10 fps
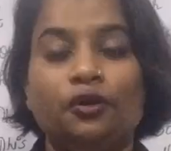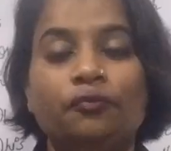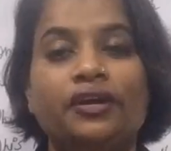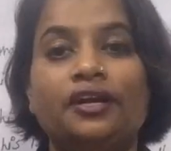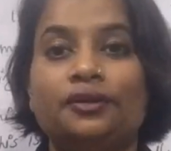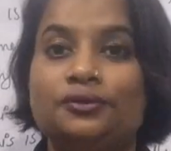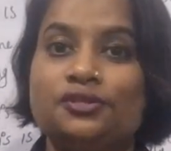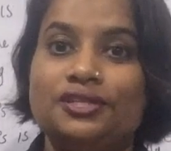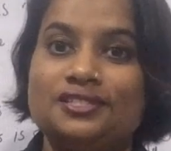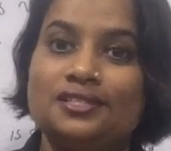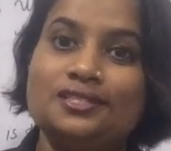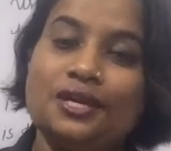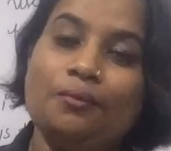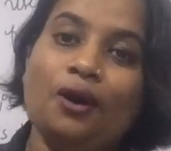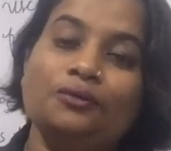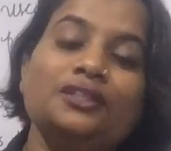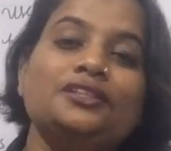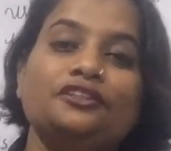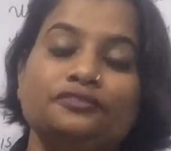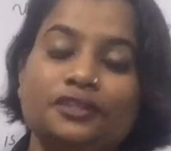Now we are going to discuss about the
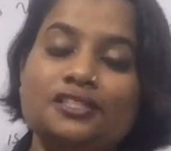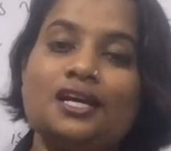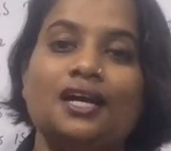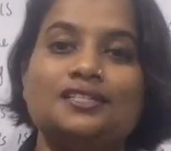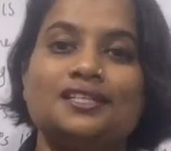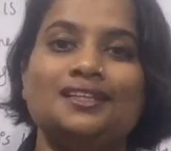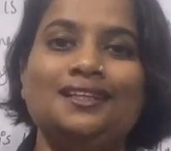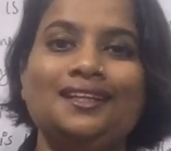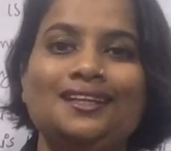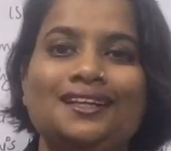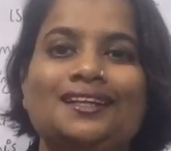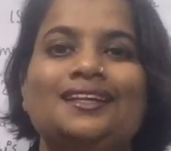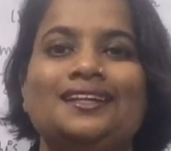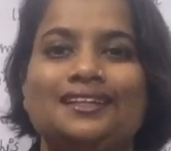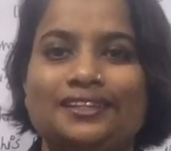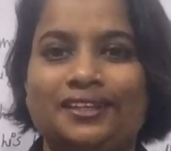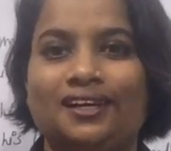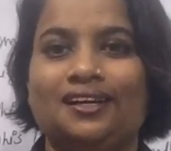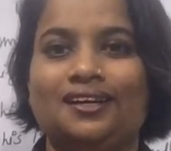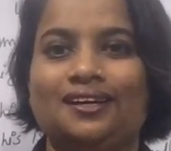definite article
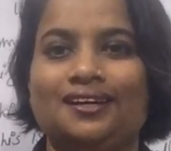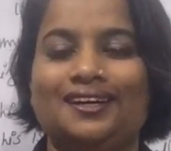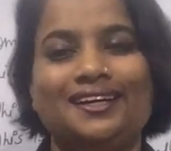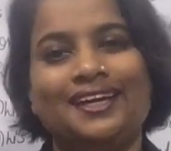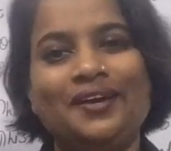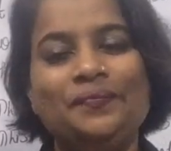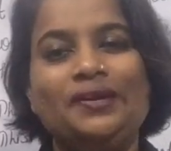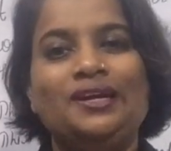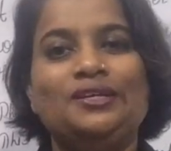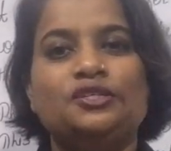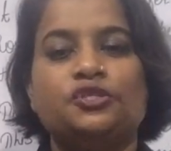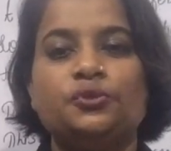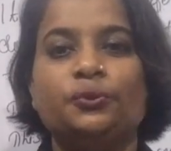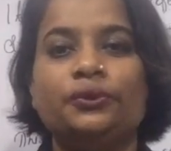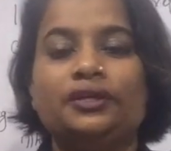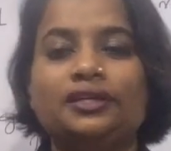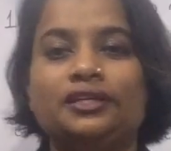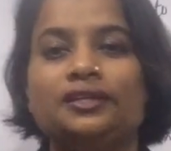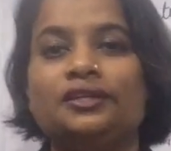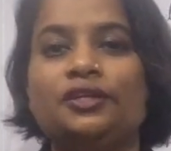the. Okay, so
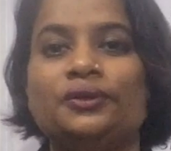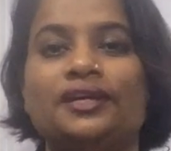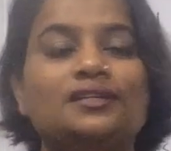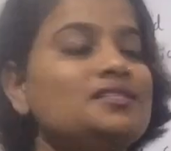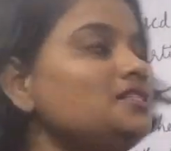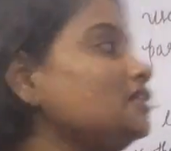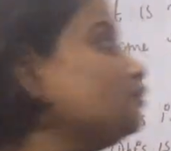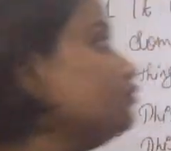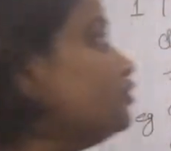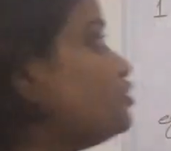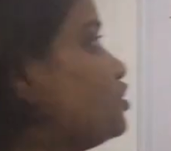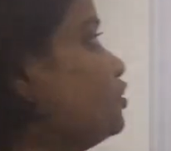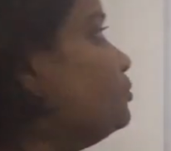here you can see the first